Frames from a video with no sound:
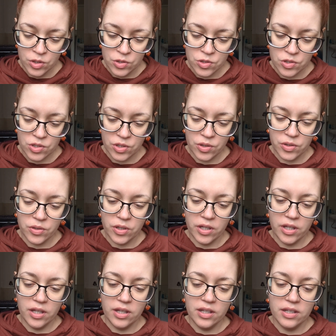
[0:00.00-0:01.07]
So
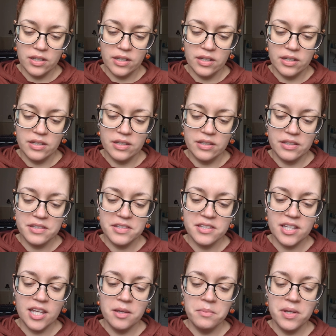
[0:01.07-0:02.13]
the
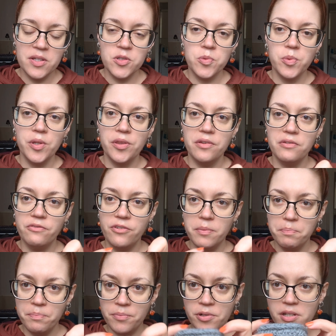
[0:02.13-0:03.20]
same as with the
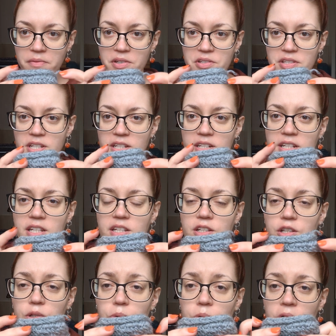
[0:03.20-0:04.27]
previous technique,
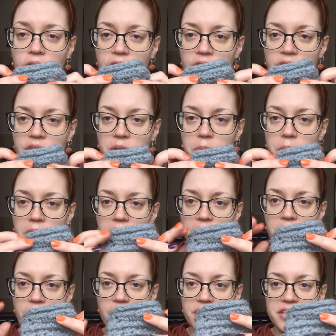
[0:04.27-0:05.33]
you work with
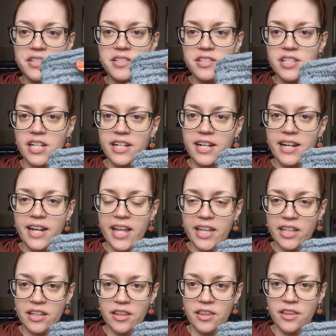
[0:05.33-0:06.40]
a set
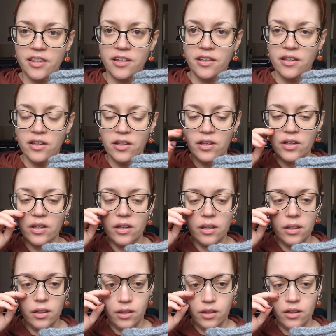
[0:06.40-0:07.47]
length
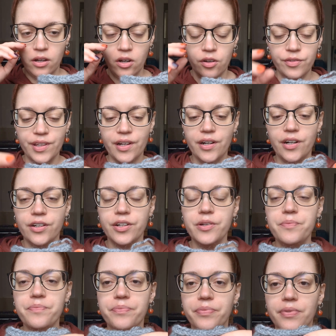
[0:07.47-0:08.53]
of yarn,
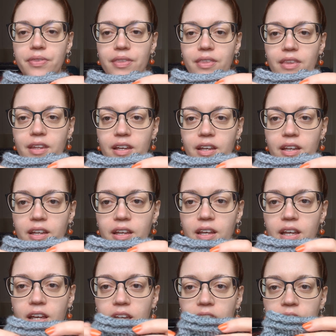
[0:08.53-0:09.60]

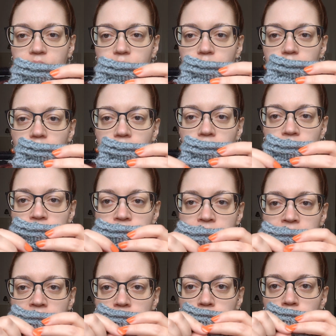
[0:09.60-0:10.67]
and you are
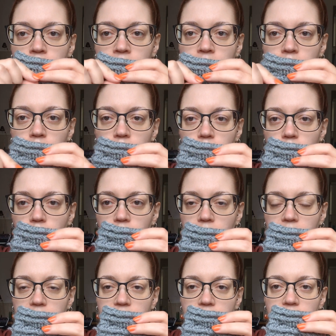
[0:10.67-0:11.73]
constantly pulling
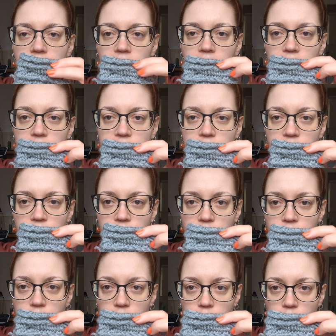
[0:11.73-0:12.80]
all of the yarn
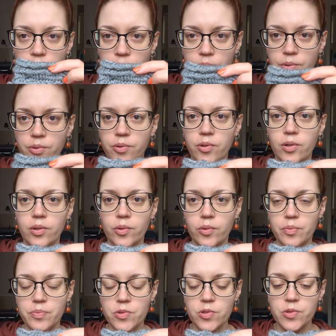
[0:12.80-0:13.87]
through your
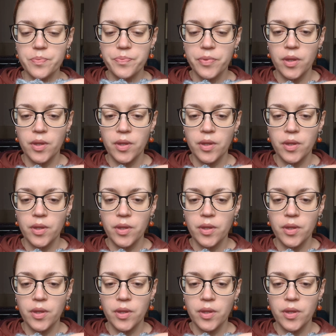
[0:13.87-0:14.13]
loops.